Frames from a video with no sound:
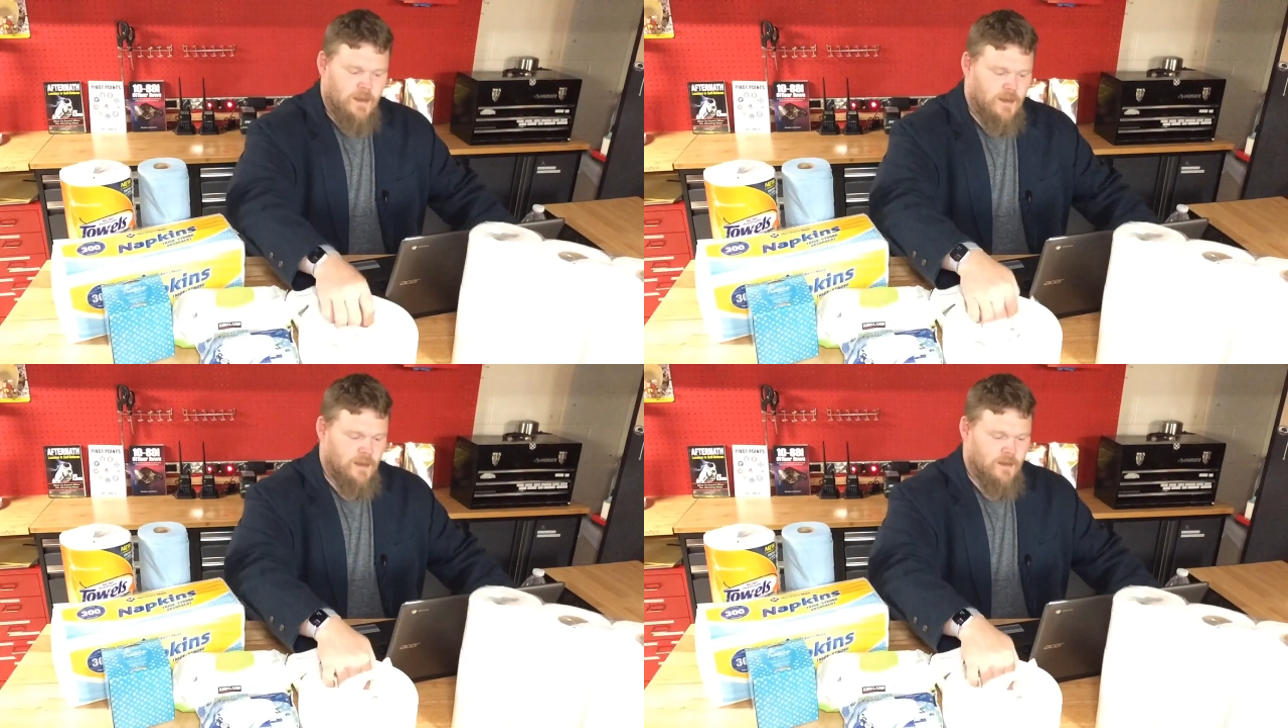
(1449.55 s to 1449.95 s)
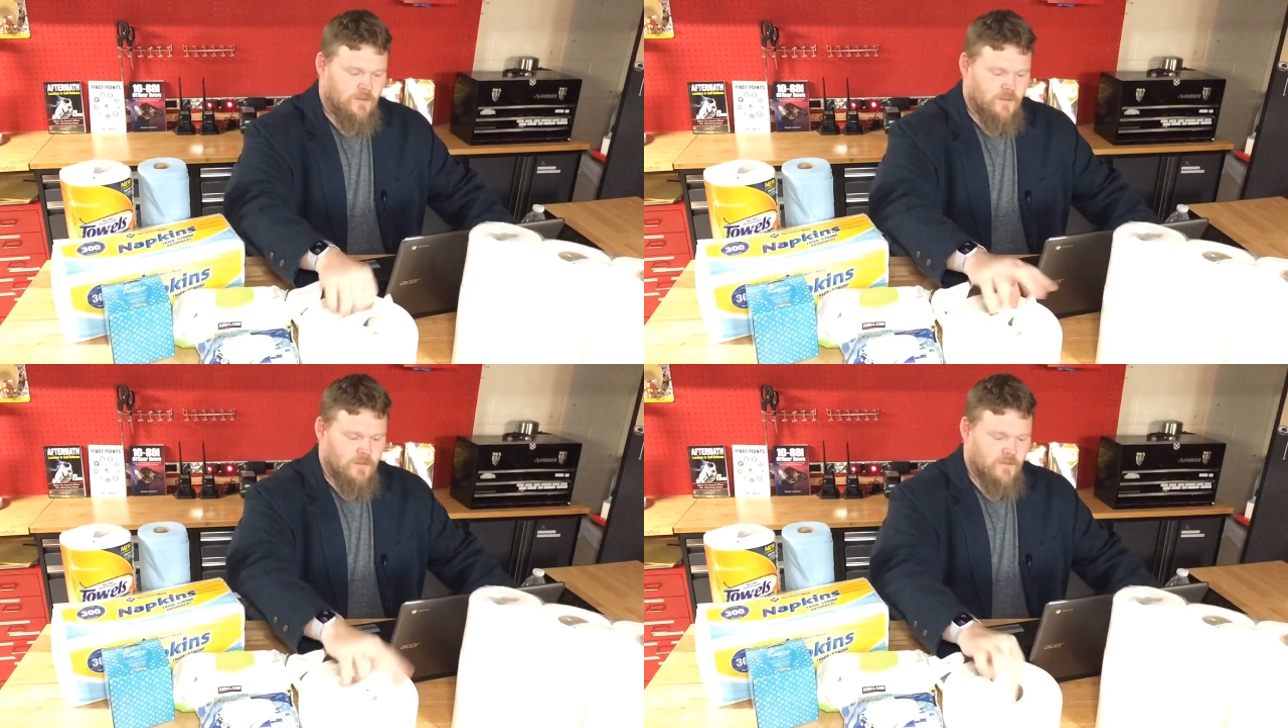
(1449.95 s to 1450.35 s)
and
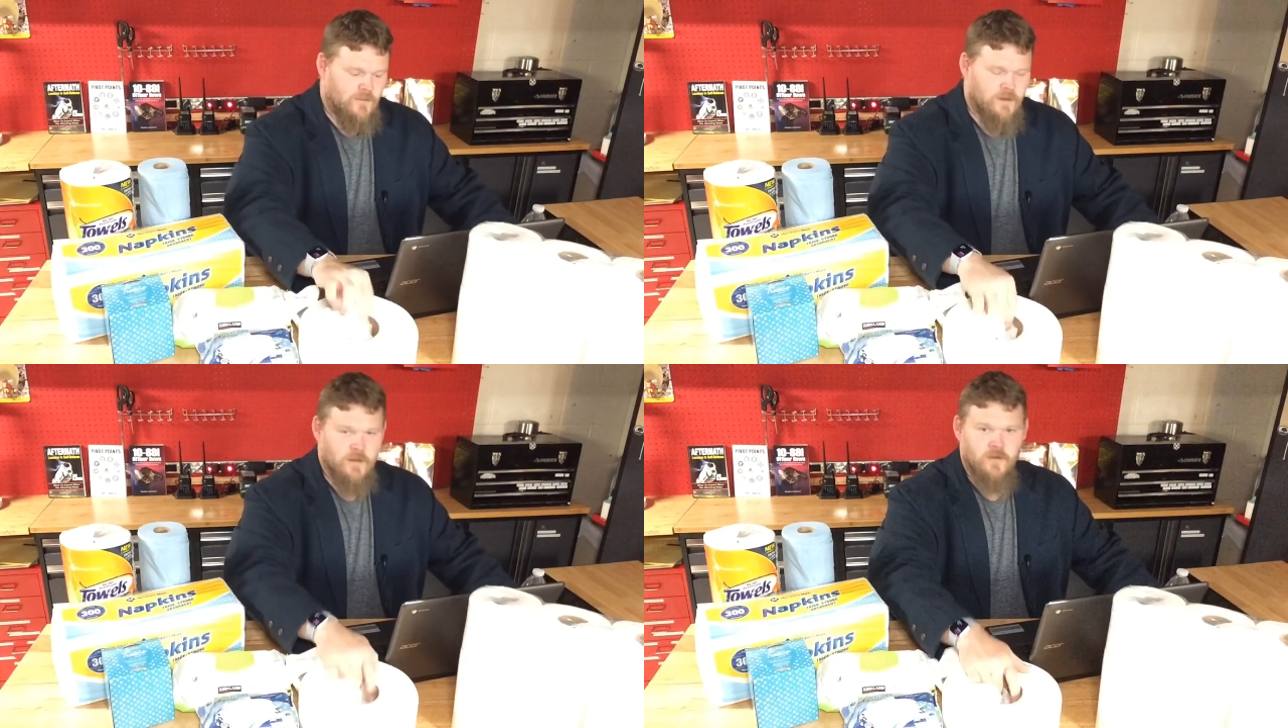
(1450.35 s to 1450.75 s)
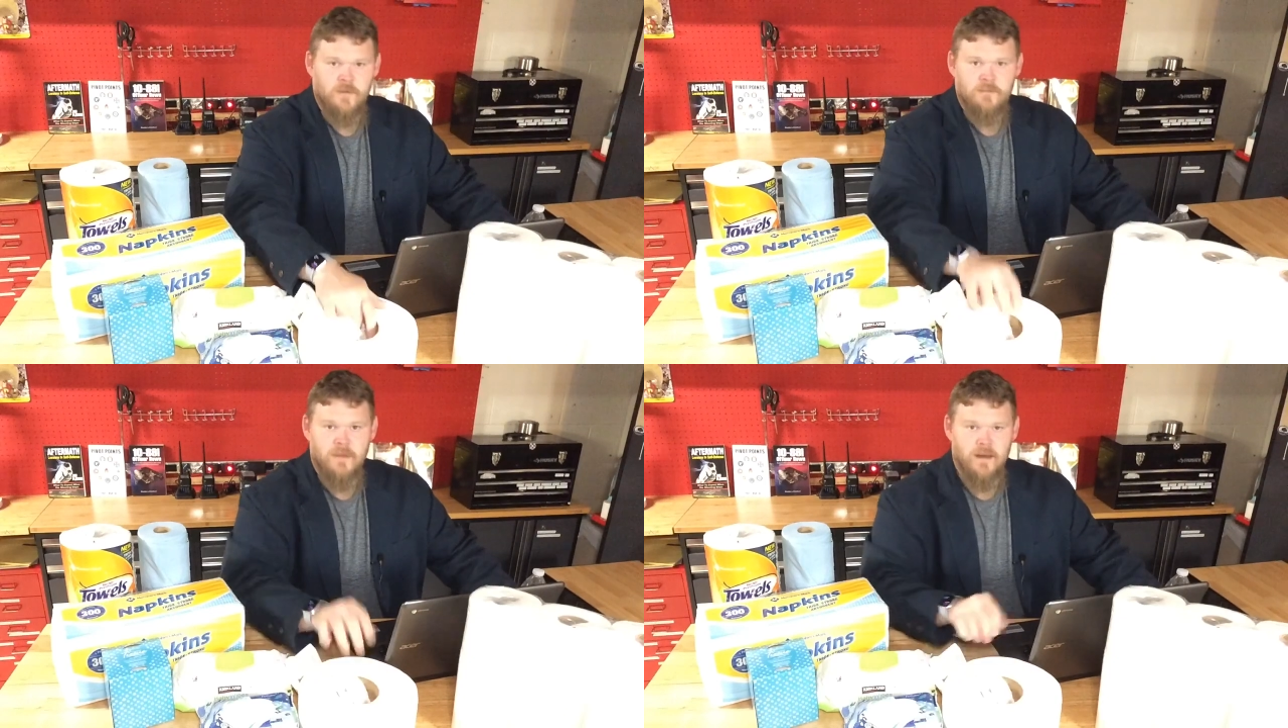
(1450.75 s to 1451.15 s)
of course
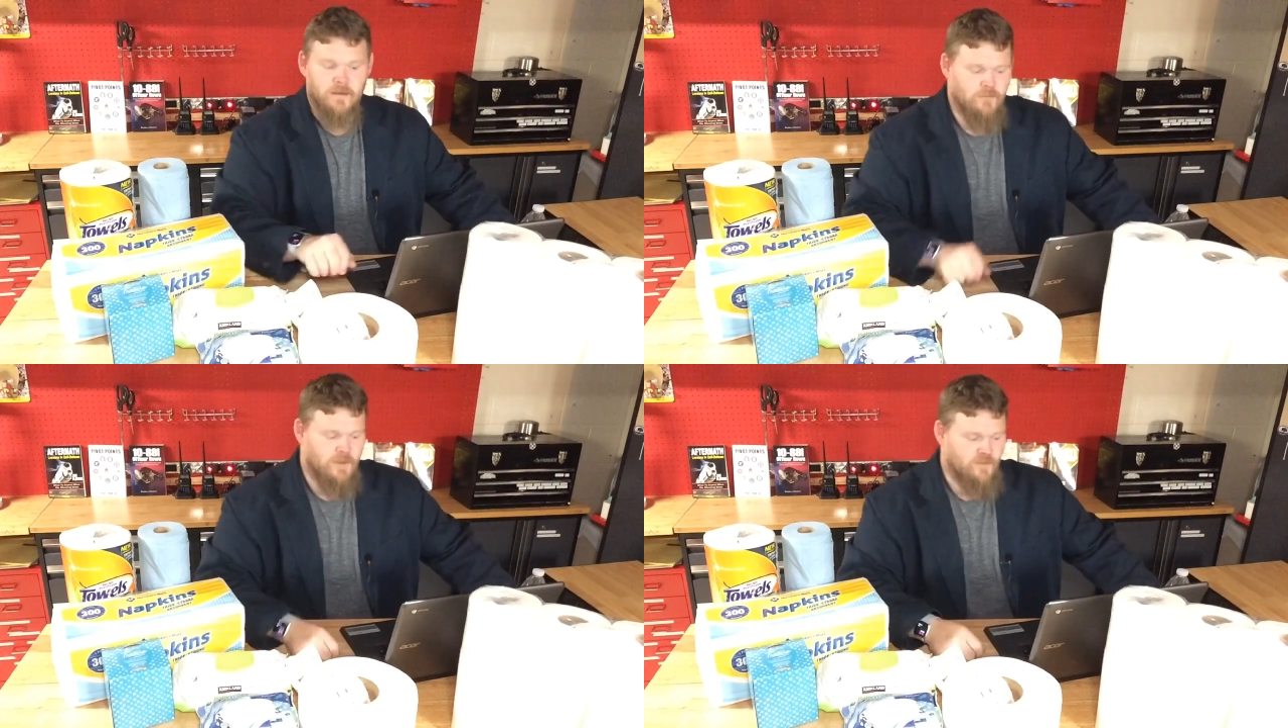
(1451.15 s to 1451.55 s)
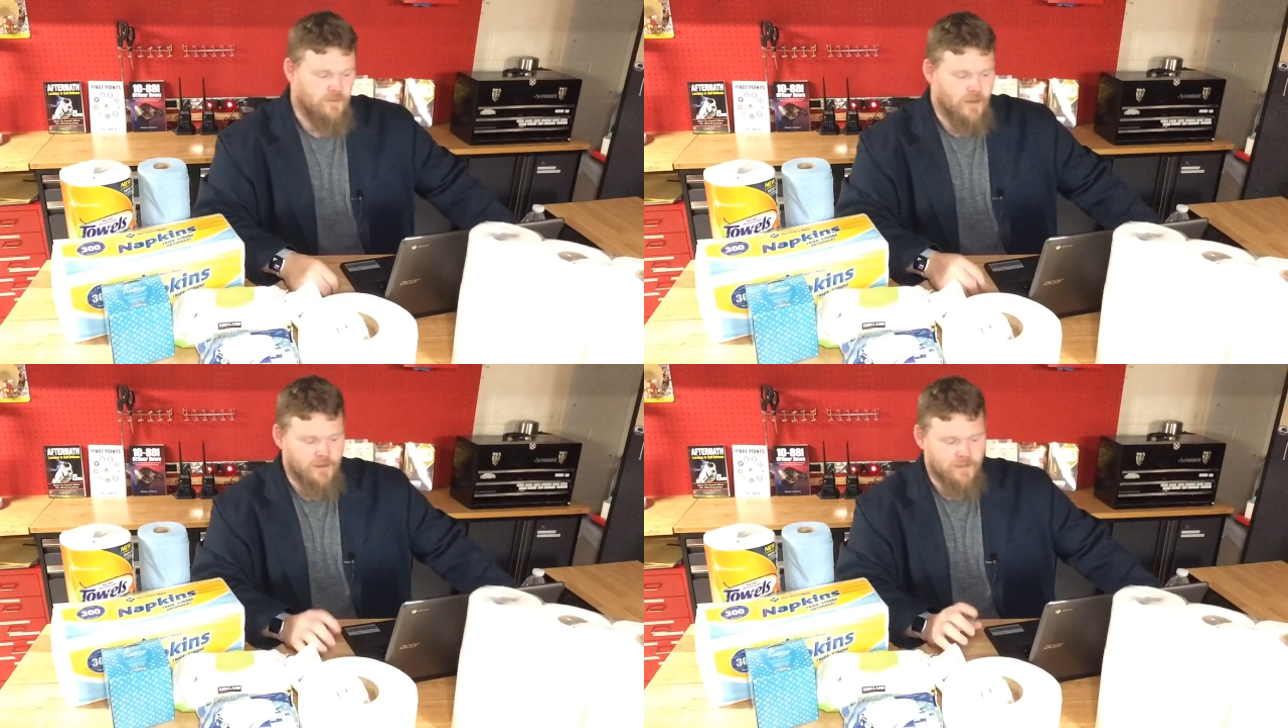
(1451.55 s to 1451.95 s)
human bodily waste
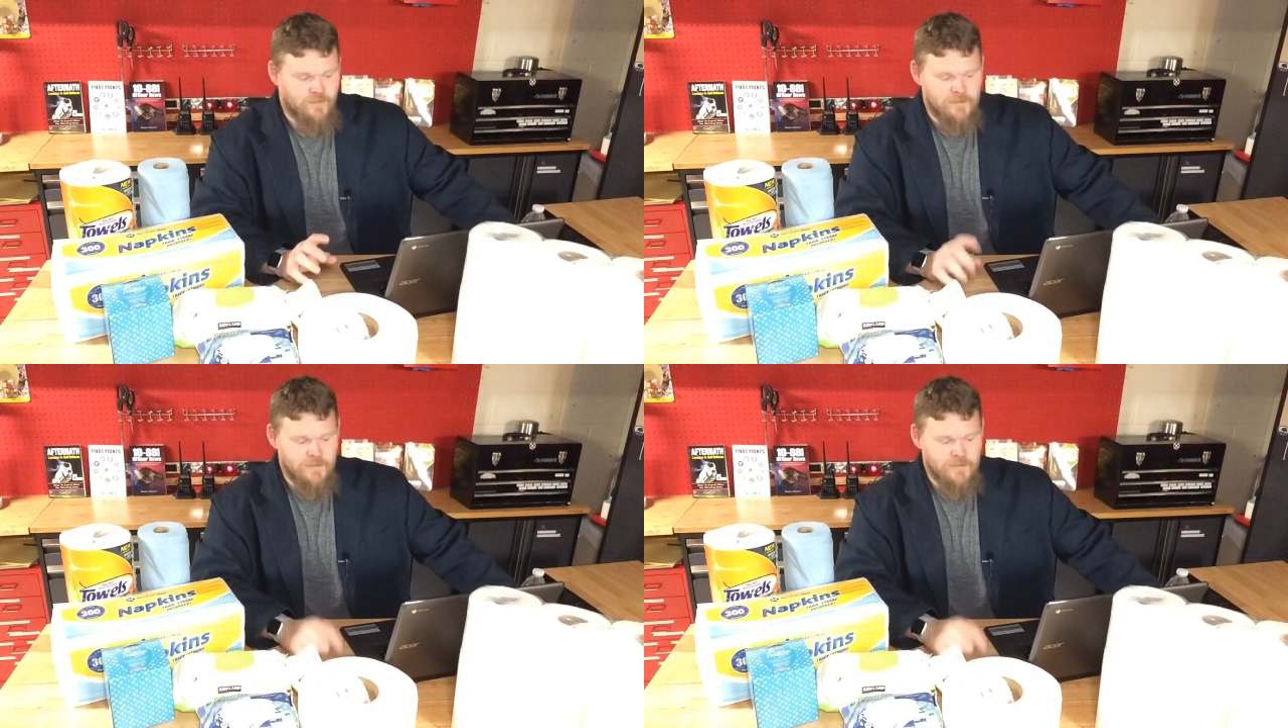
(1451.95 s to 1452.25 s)
products.